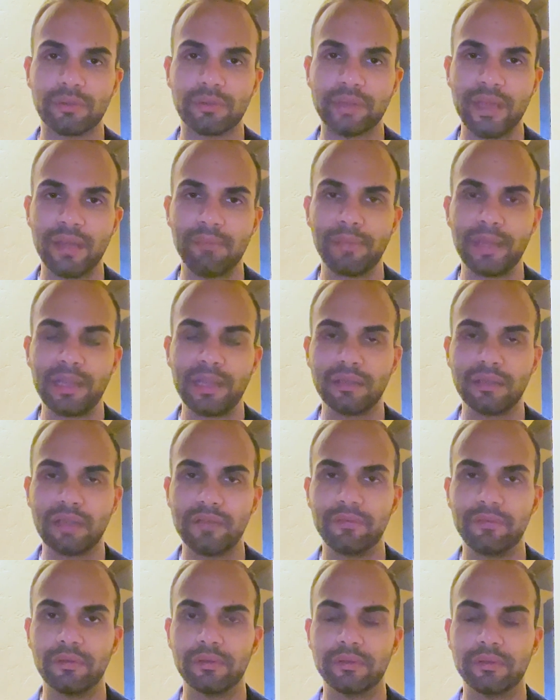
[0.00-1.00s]
campaign
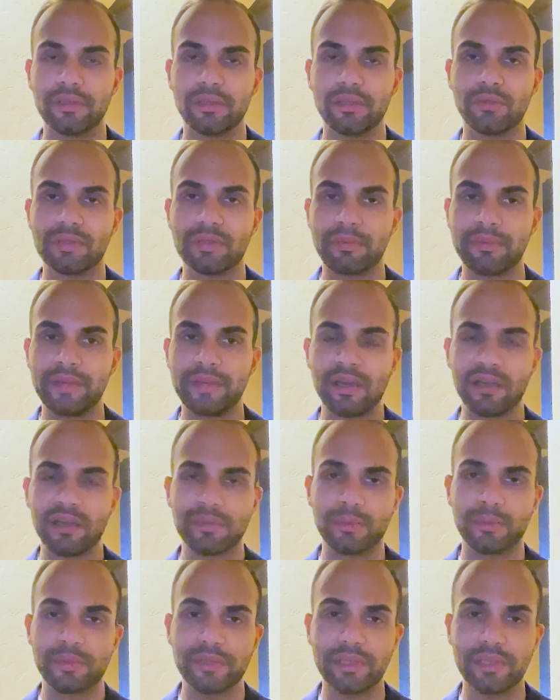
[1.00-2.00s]
level and to use some of that
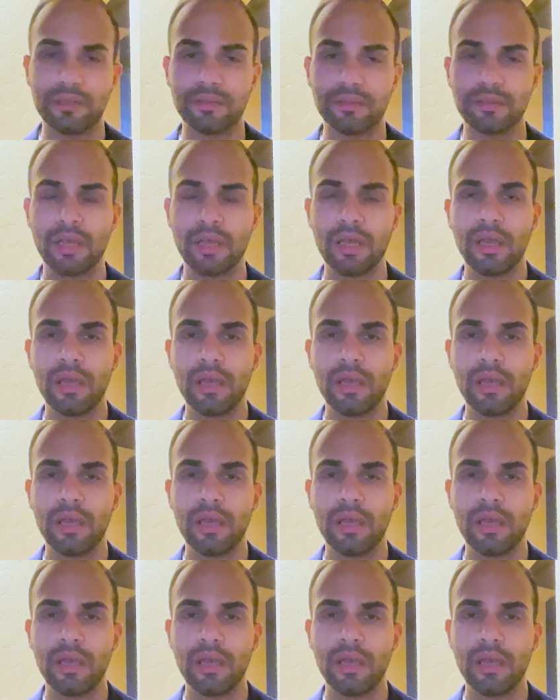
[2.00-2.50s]
expertise.